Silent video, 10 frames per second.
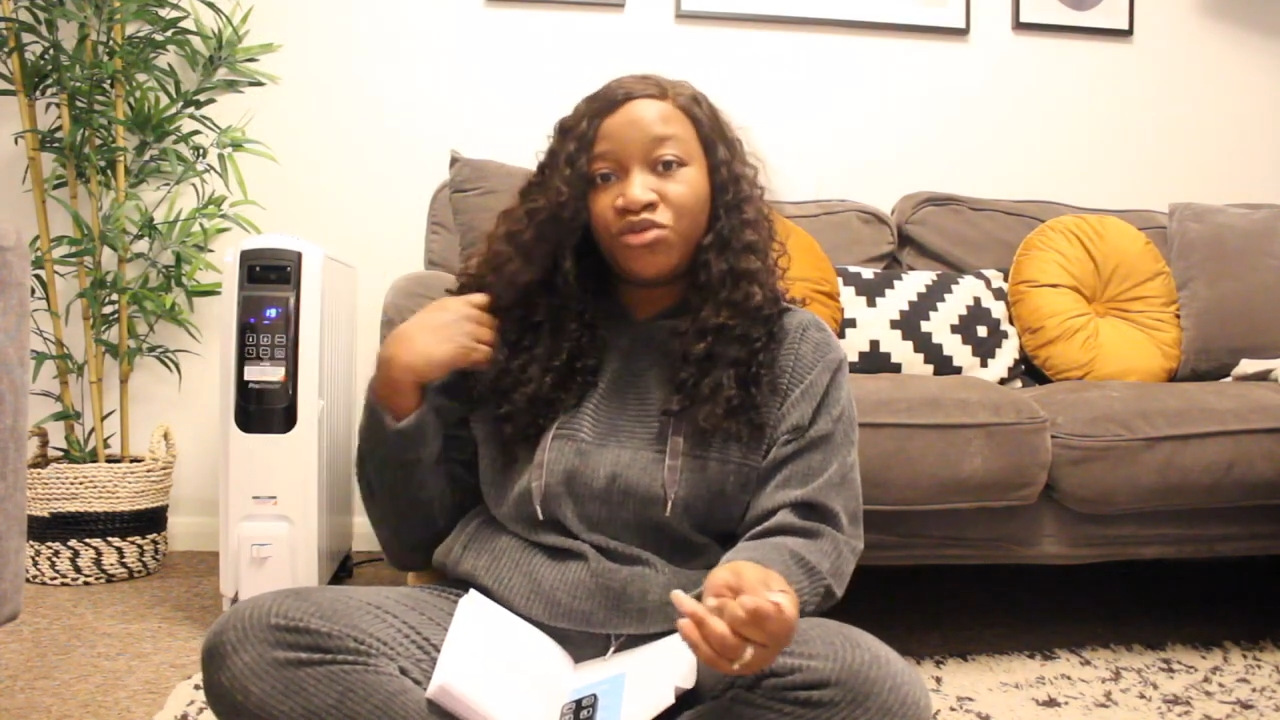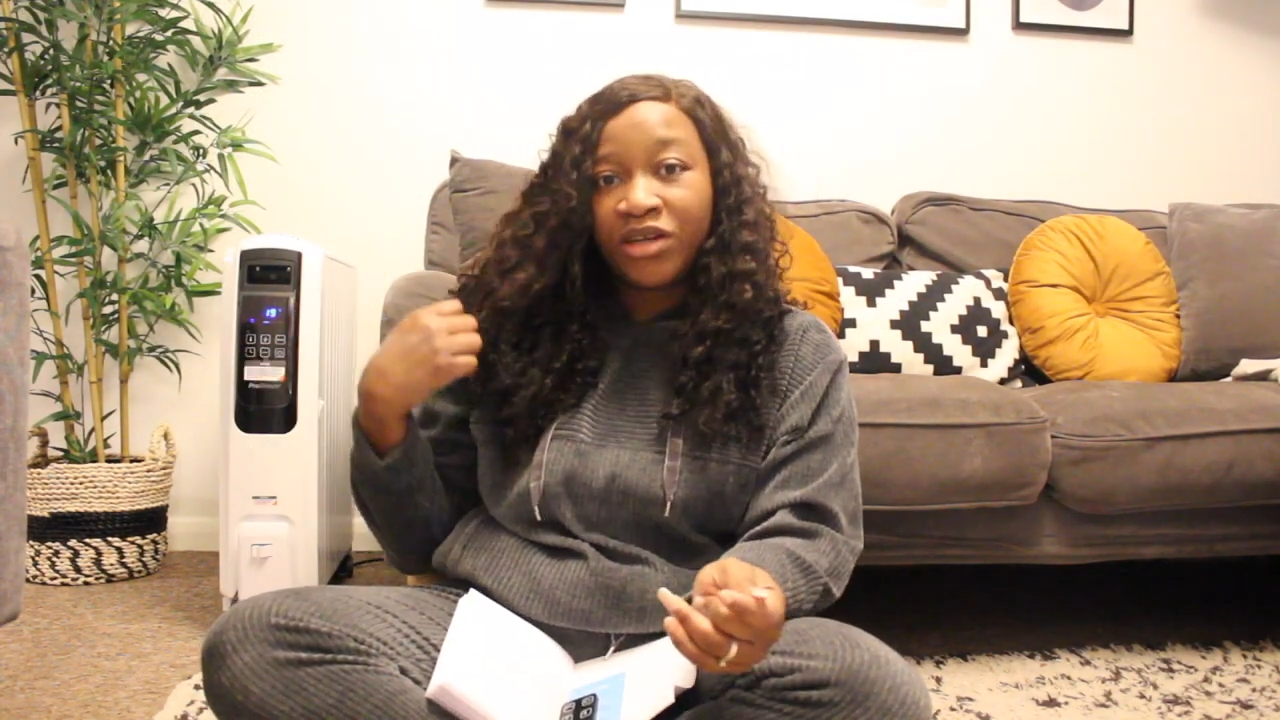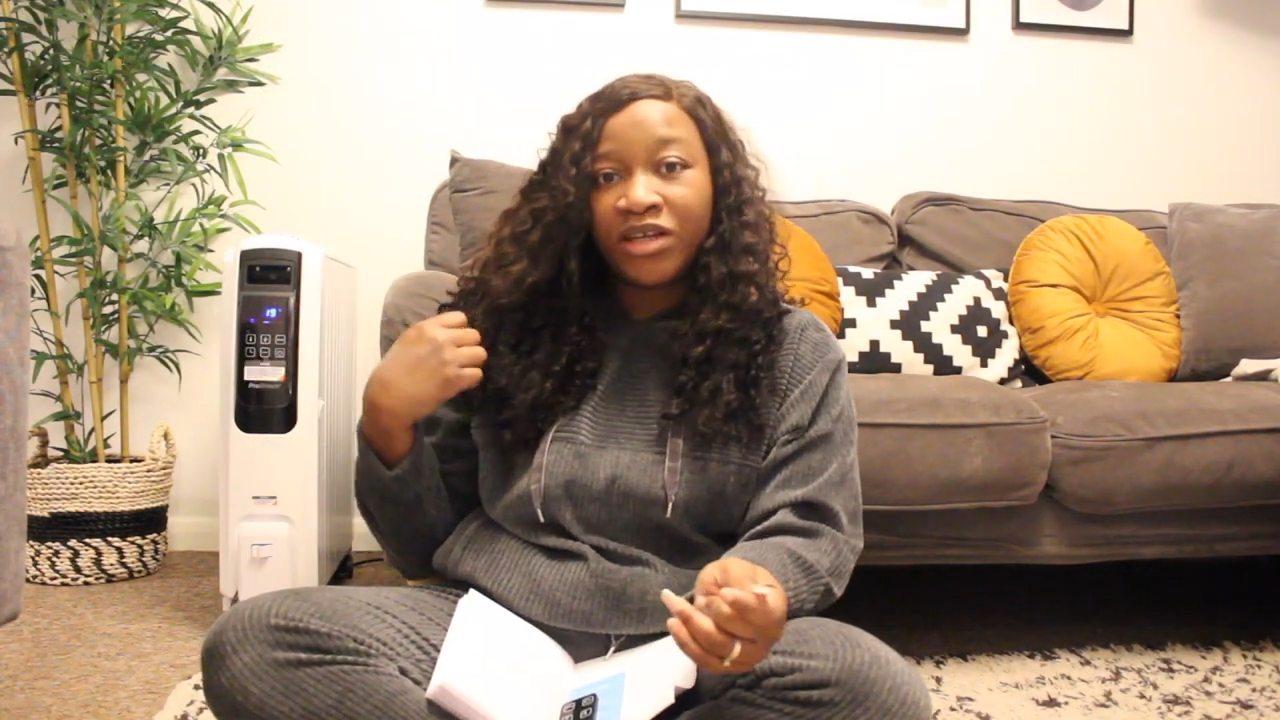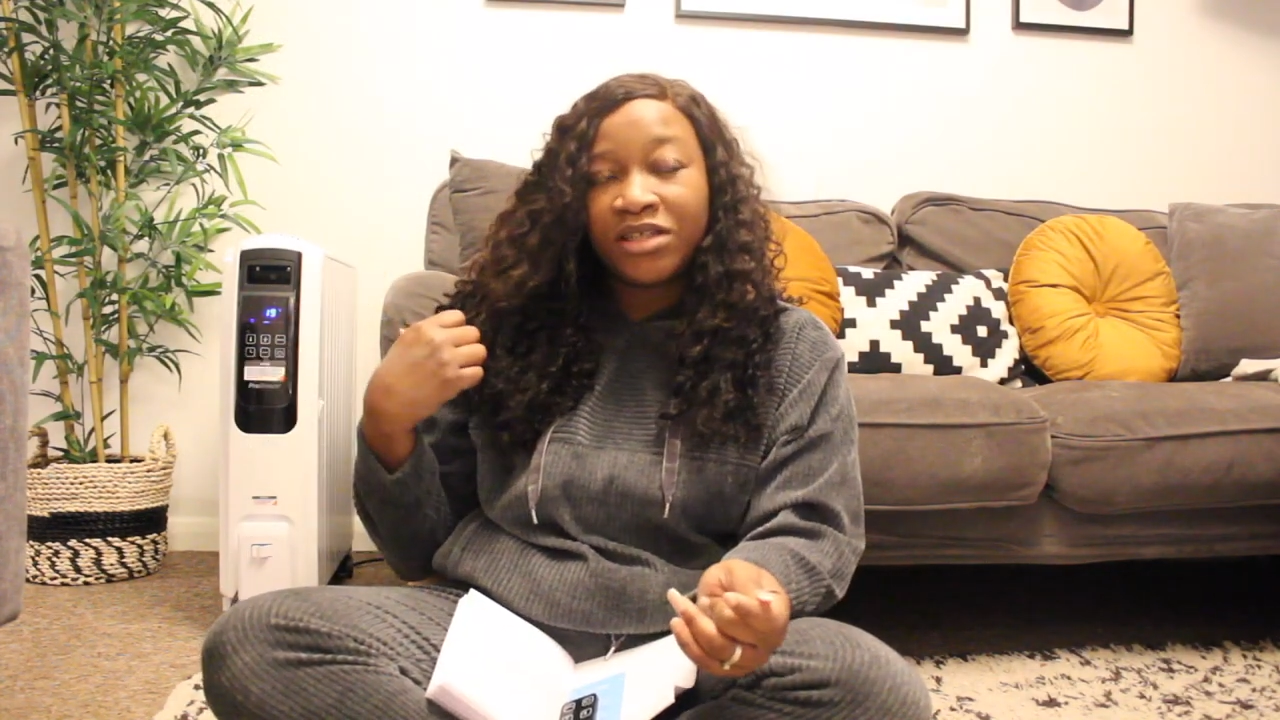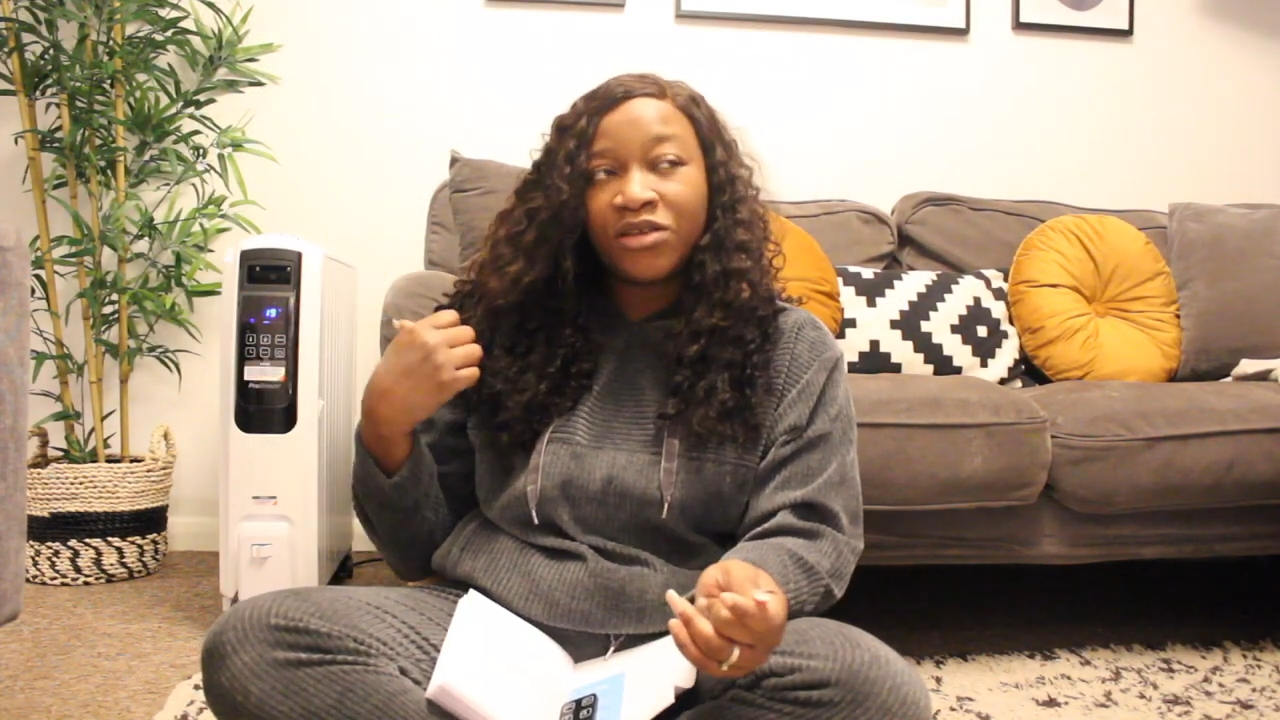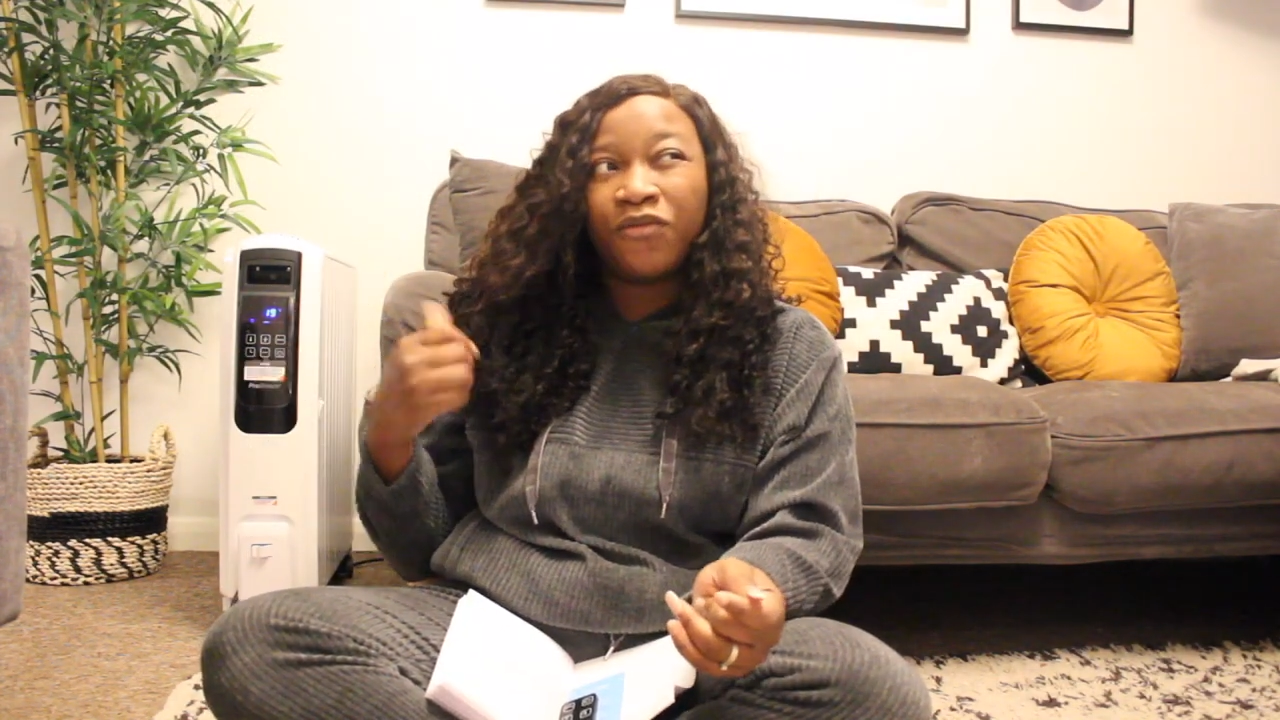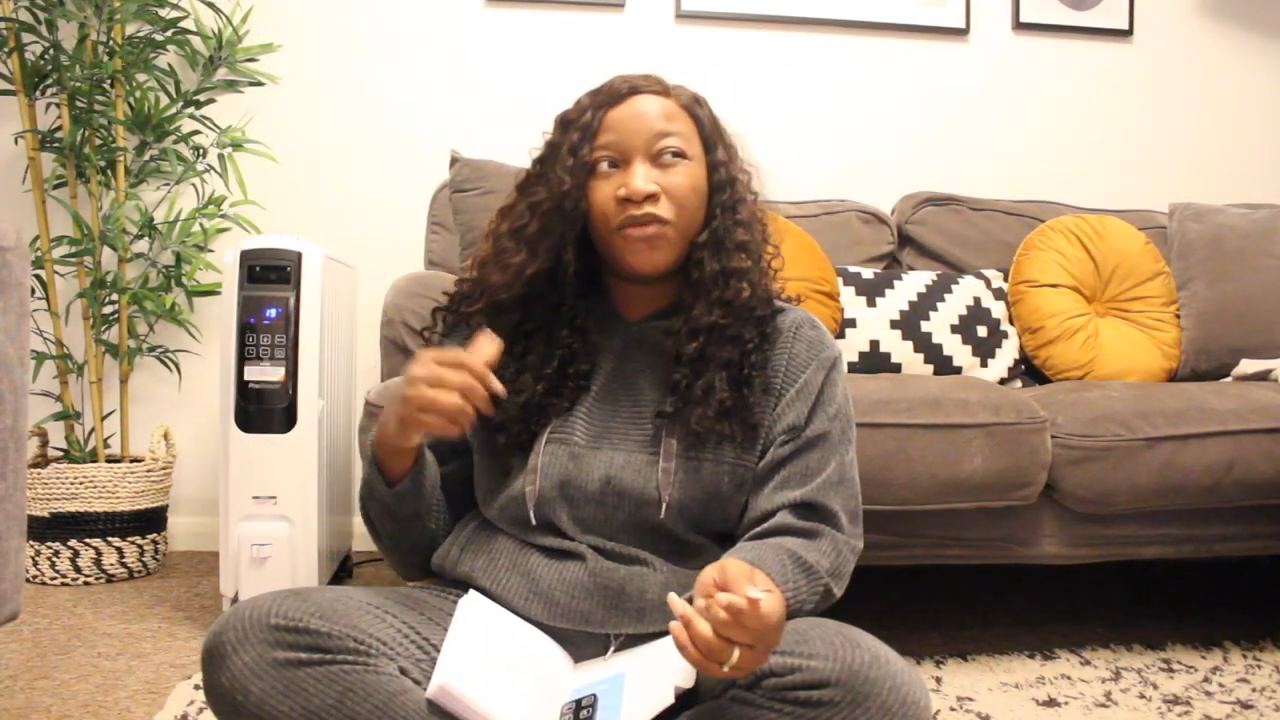radiator